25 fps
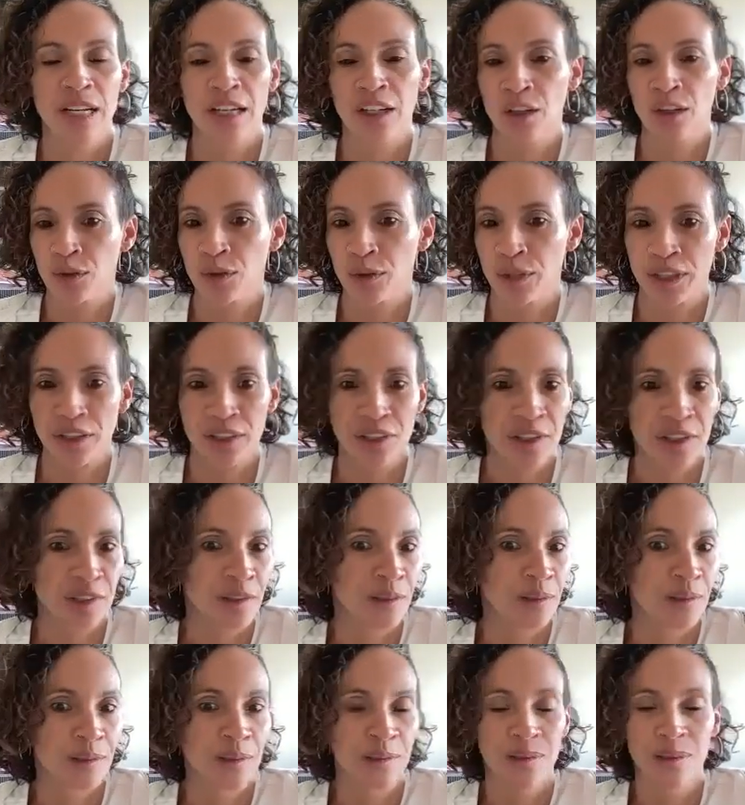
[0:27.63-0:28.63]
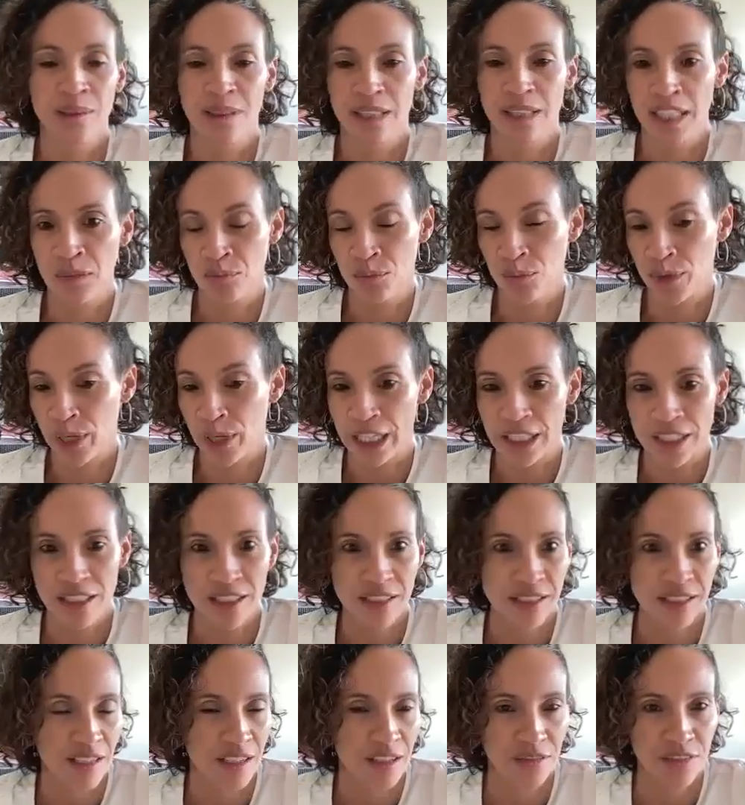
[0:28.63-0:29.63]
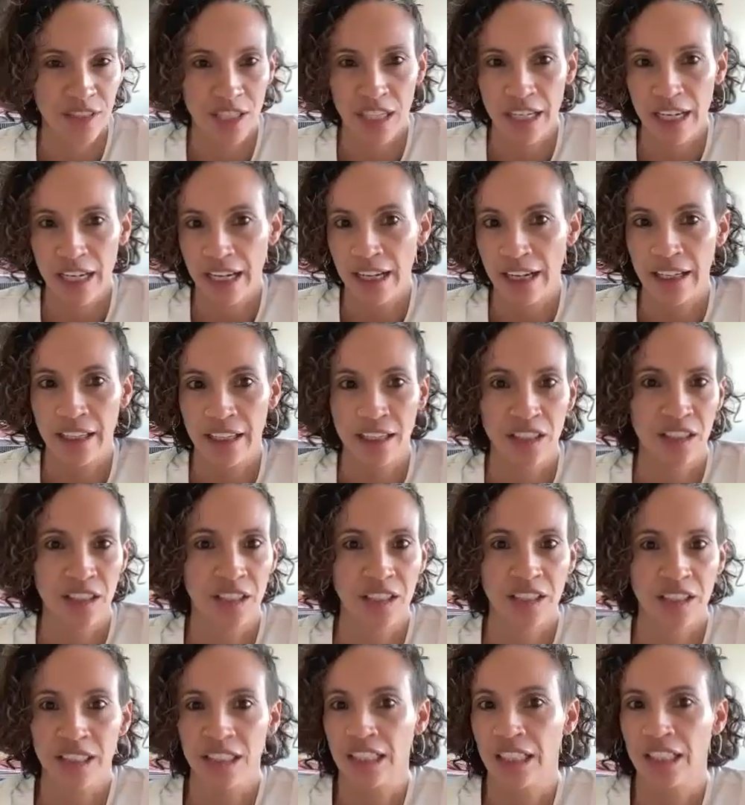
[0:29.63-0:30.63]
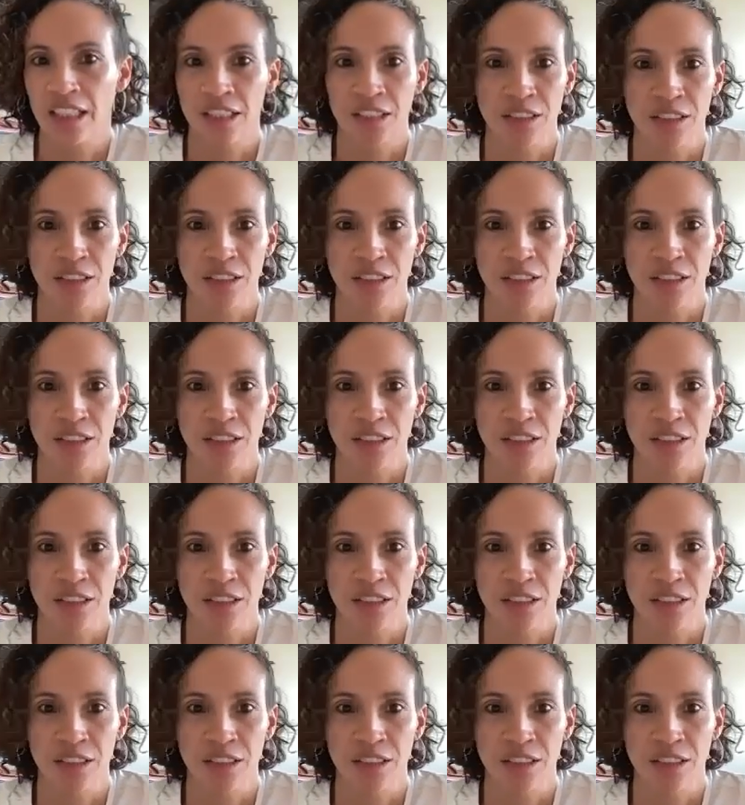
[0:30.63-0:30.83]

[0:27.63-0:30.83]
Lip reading: uncritical embrace of AI,